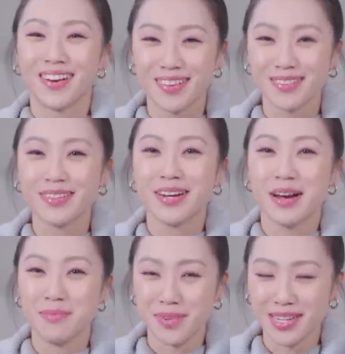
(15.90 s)
how
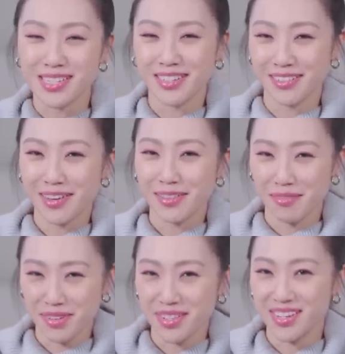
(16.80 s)
amazing they
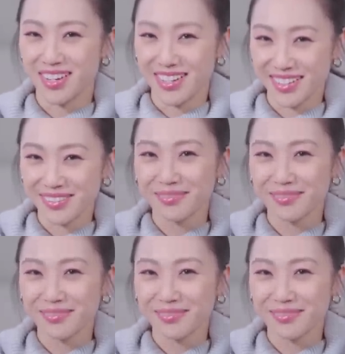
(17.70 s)
really are.